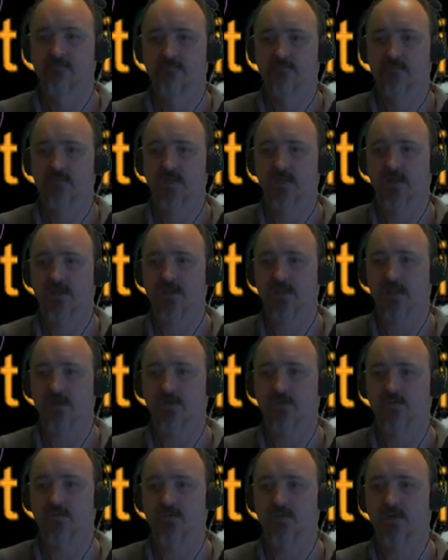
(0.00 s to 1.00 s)
Not
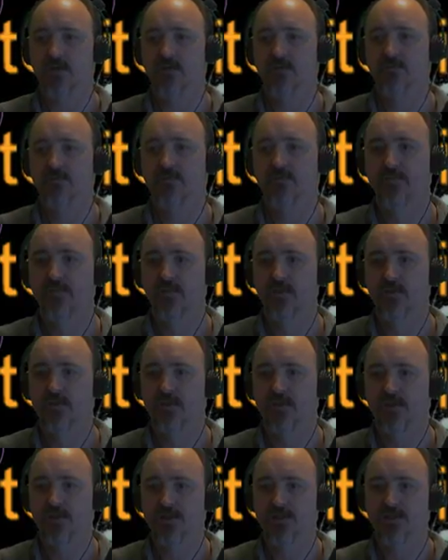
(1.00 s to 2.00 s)
load.
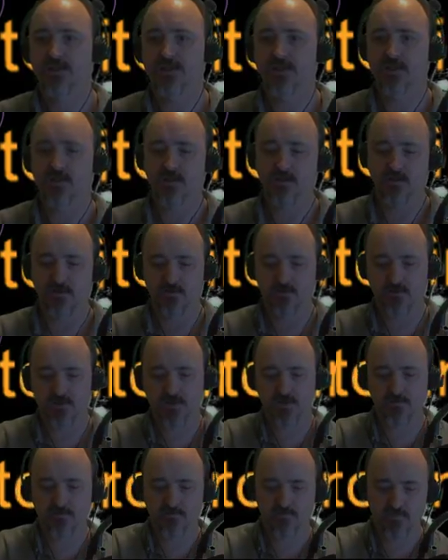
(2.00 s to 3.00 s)
Silly
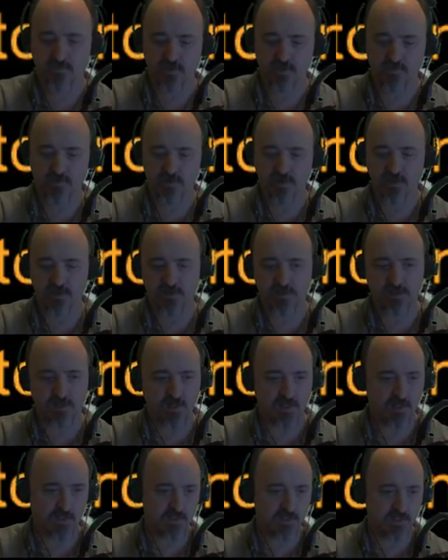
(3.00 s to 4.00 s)
goose. Oh, it is
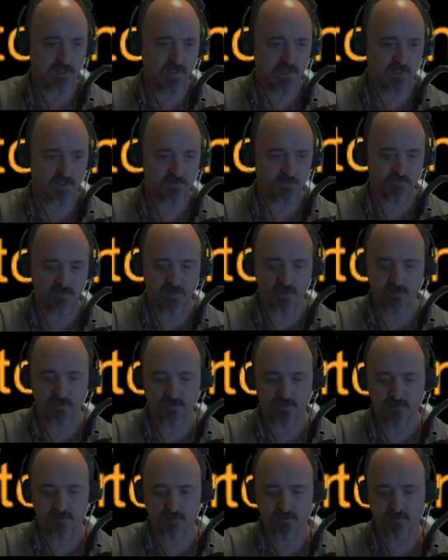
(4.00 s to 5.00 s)
today. Today is May
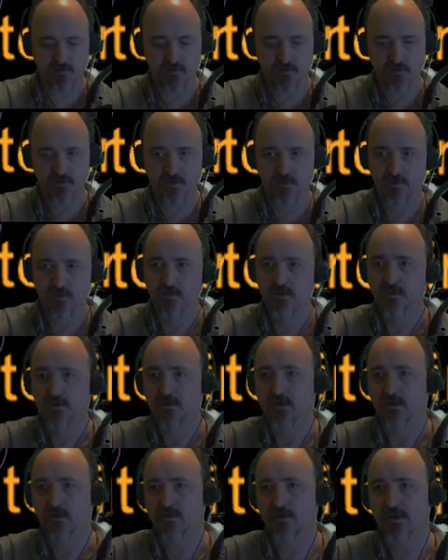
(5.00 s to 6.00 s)
3rd.
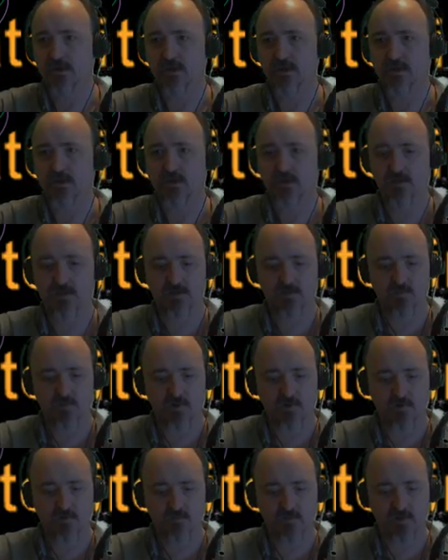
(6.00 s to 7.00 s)
All right, and
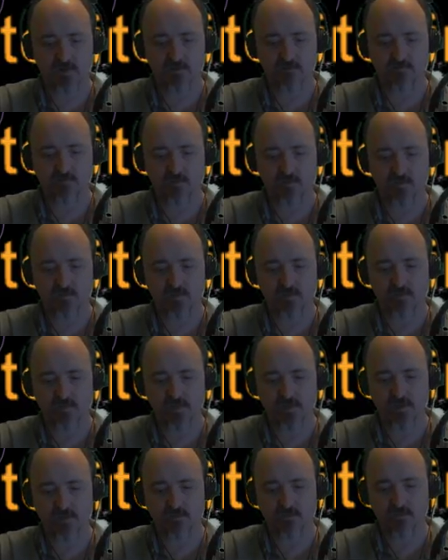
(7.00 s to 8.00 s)
tomorrow, May the 4th be
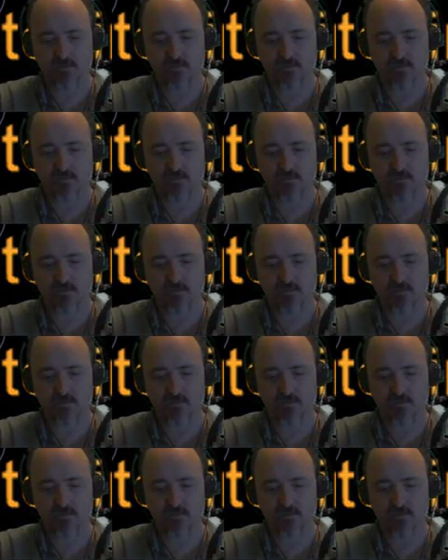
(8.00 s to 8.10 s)
with you.